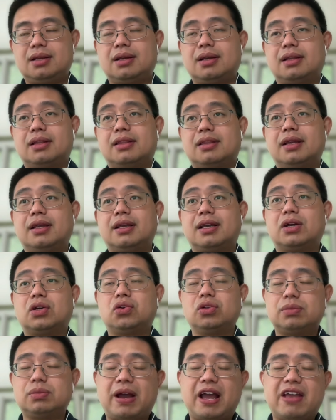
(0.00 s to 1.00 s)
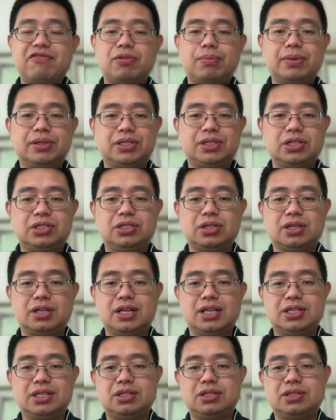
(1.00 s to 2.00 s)
I think a good bioinformatician
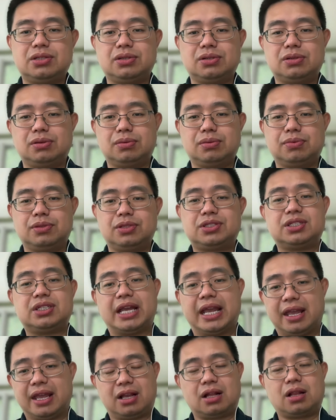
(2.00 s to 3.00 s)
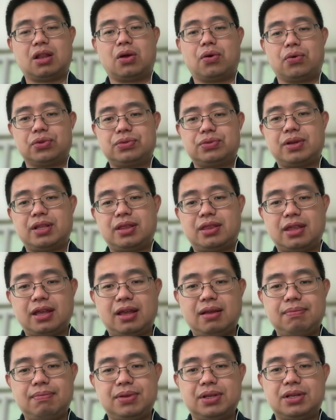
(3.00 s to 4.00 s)
needs to stay close with
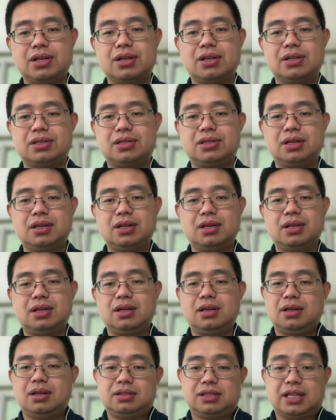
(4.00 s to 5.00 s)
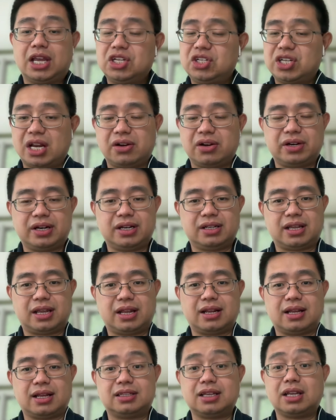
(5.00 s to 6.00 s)
them because they generate data.